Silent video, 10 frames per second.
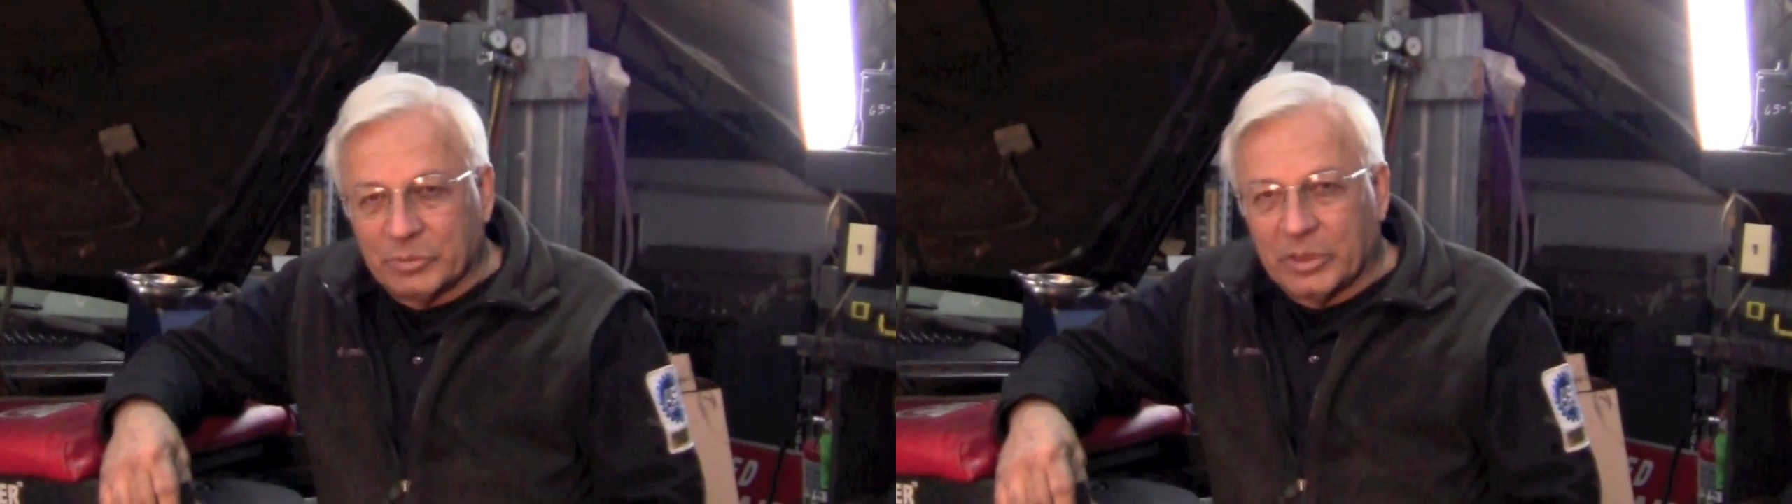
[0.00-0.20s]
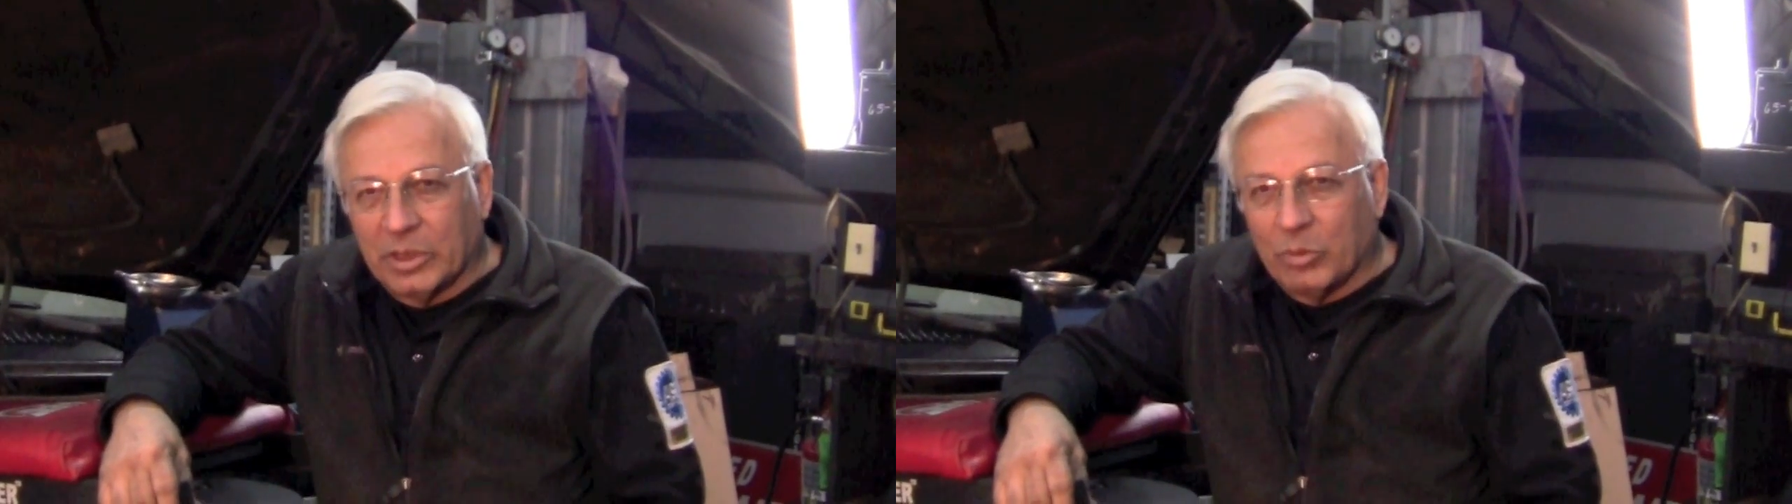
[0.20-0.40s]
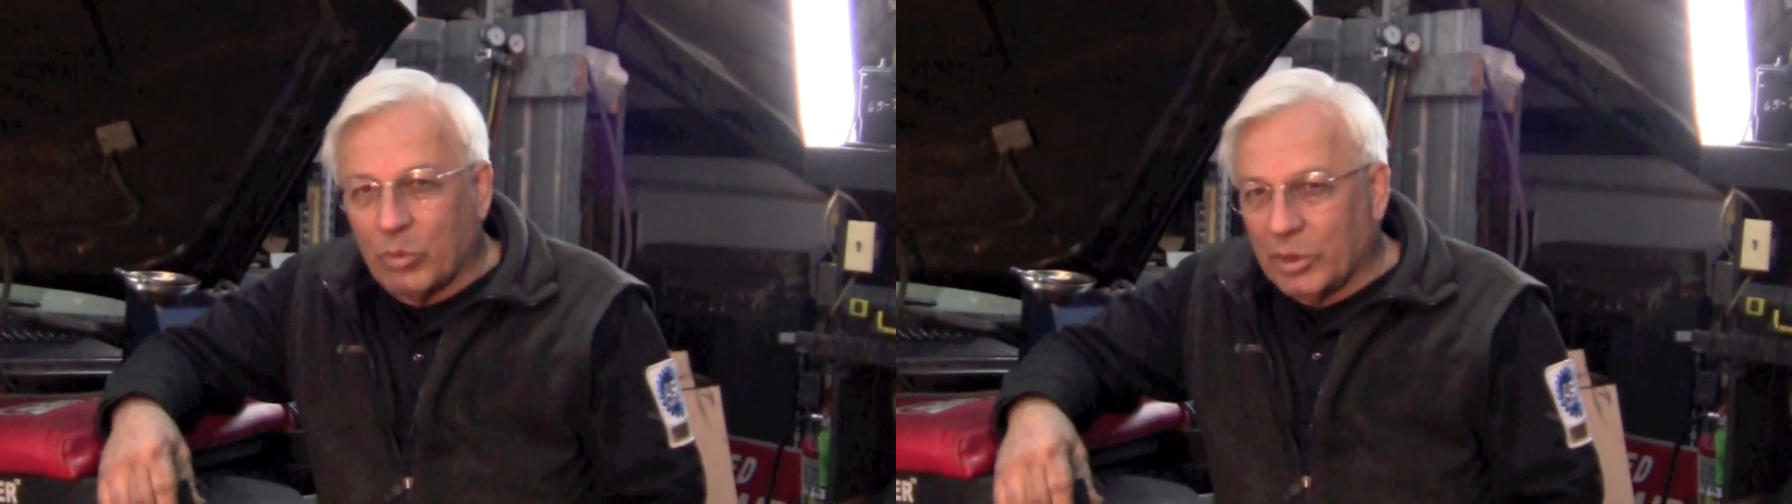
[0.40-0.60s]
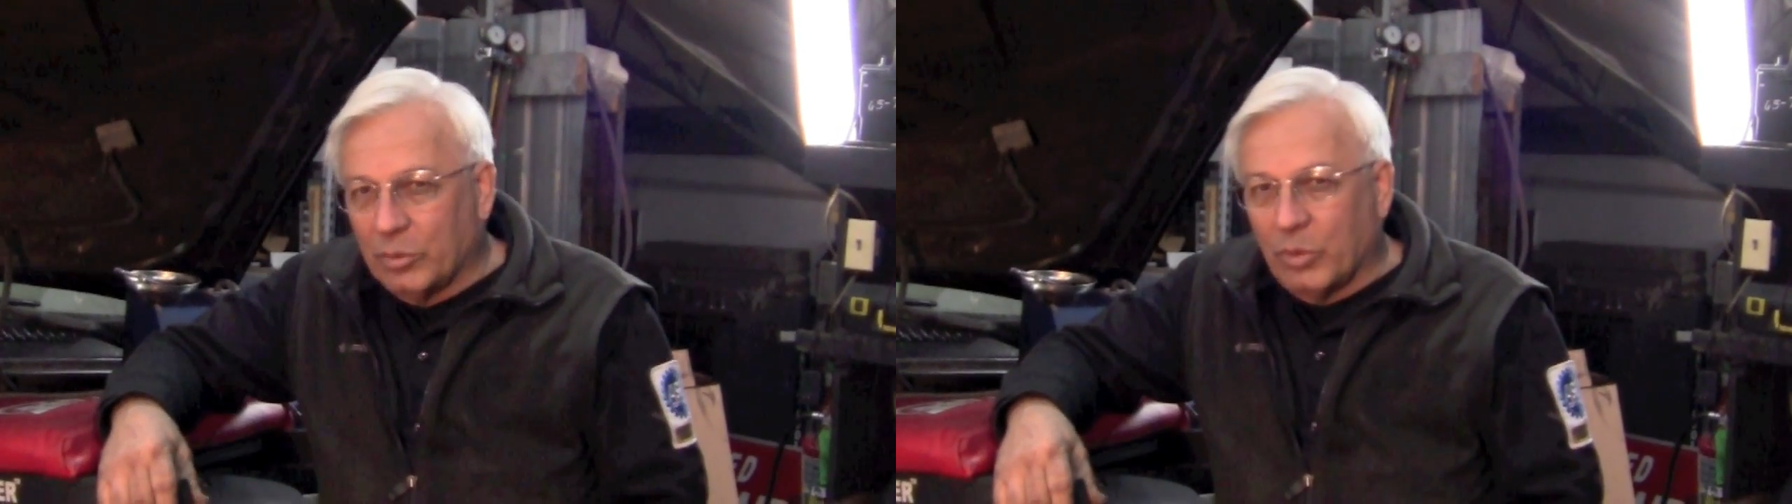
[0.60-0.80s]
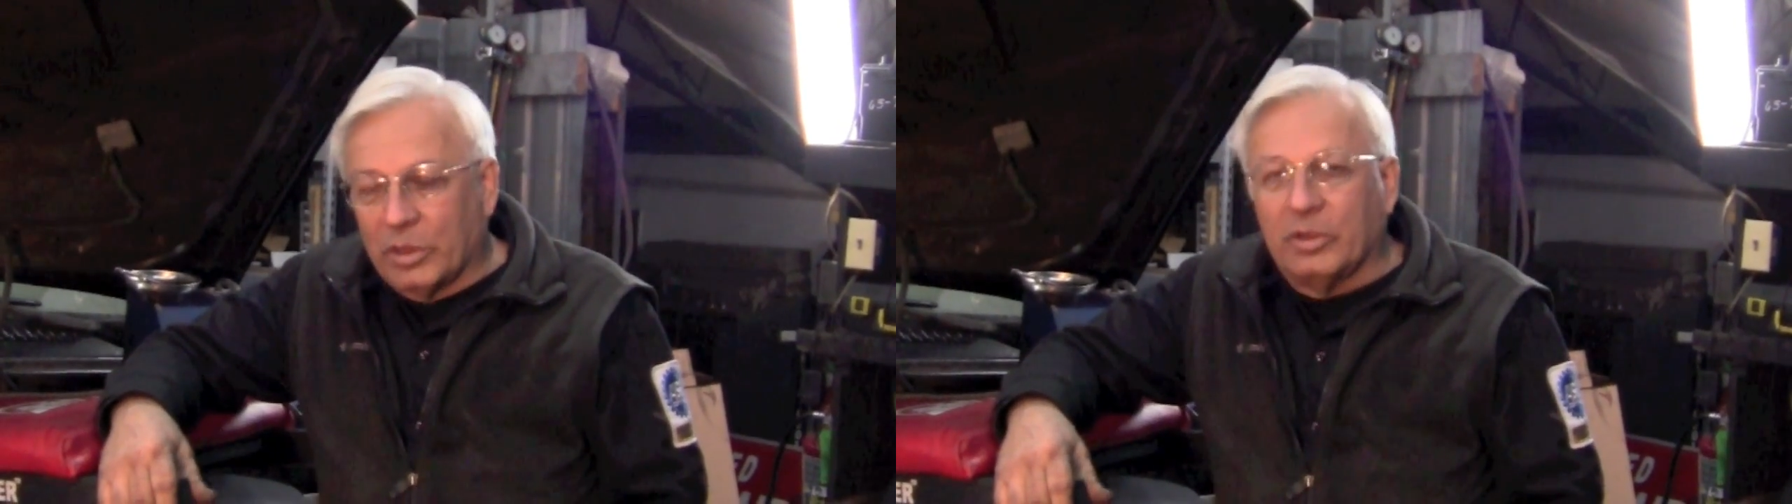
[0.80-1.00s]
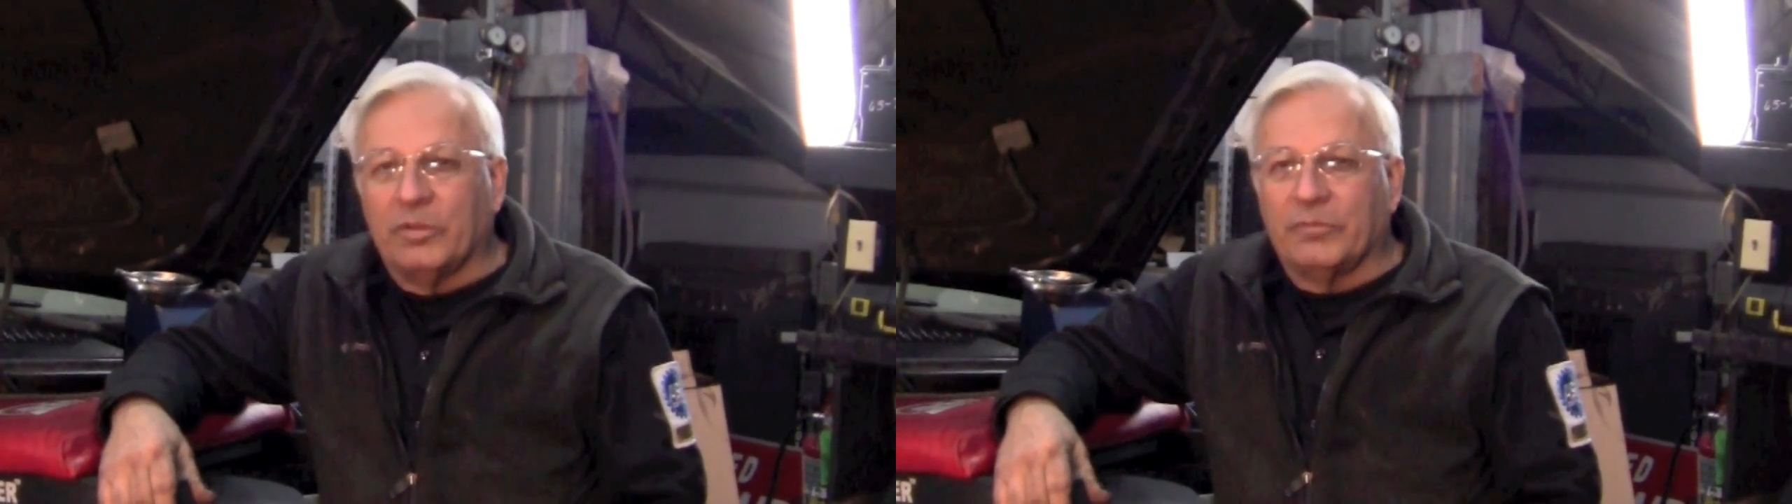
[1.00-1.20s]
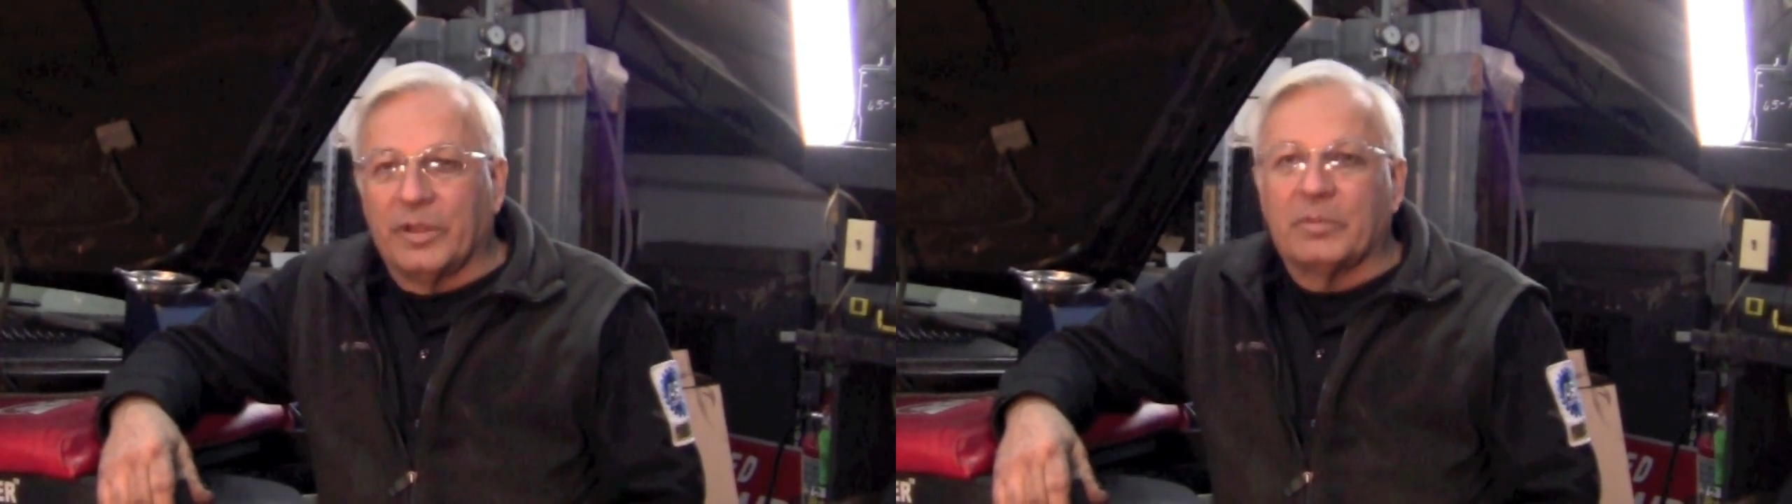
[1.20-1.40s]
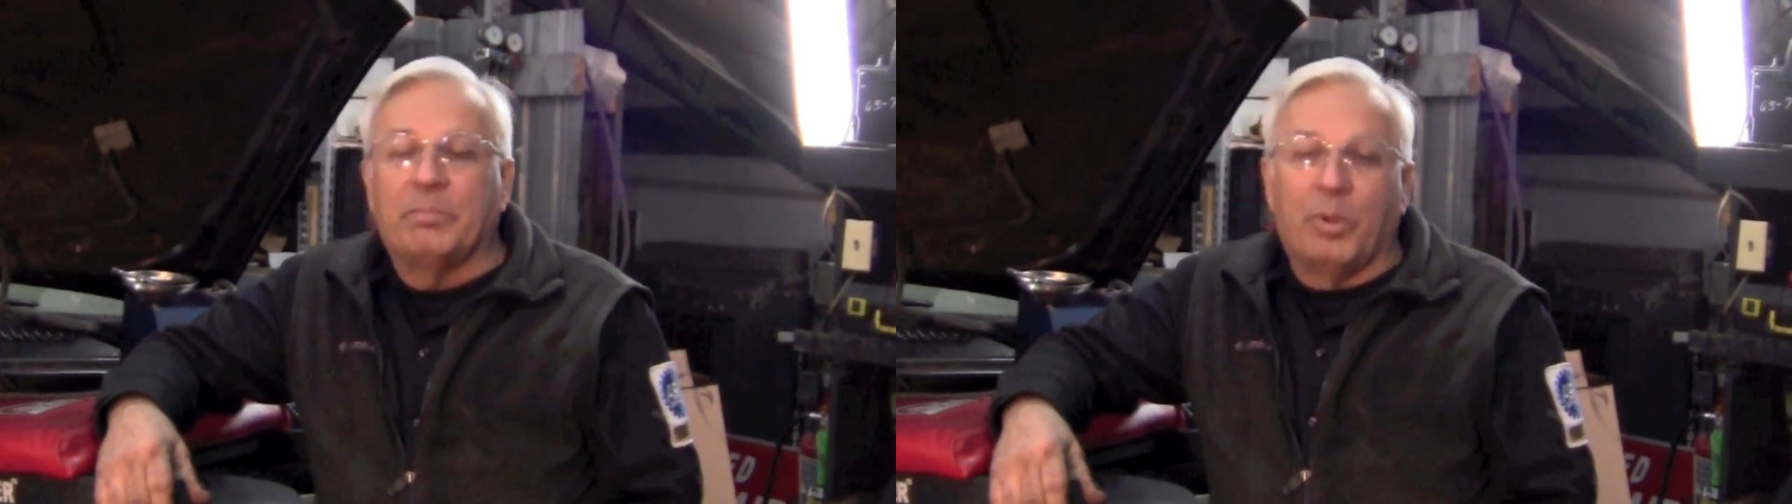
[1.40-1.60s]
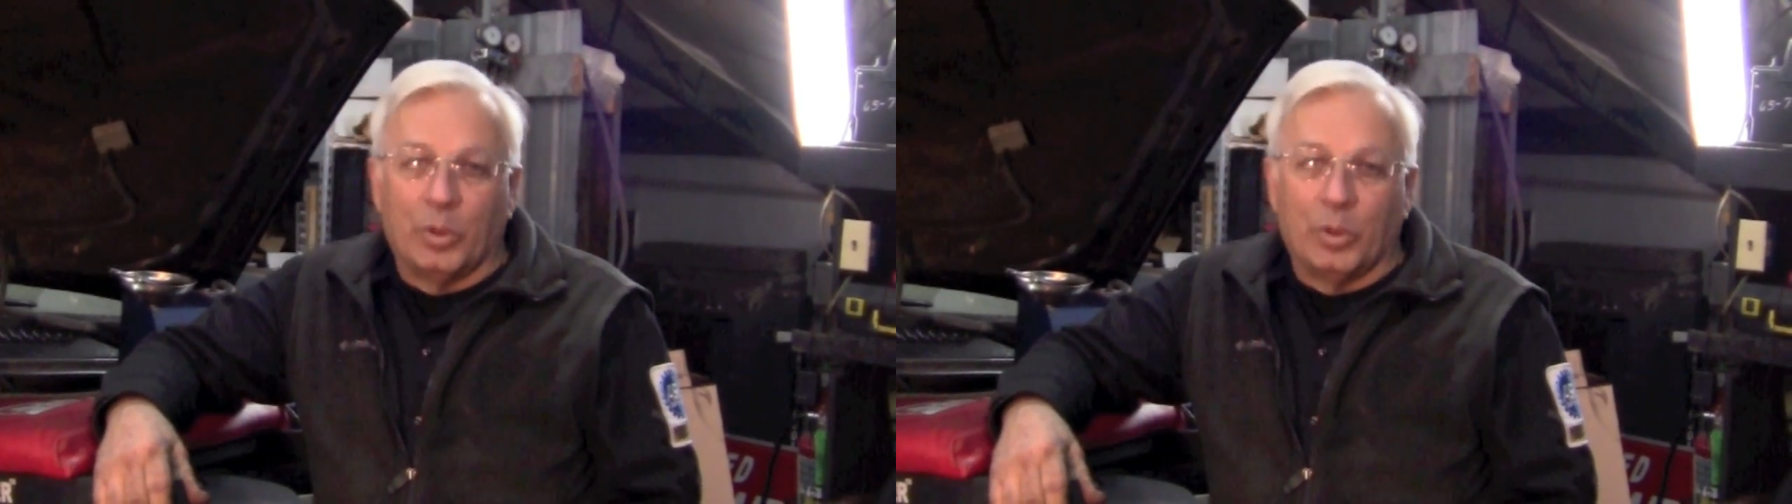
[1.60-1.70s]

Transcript: you begin to wonder what could affect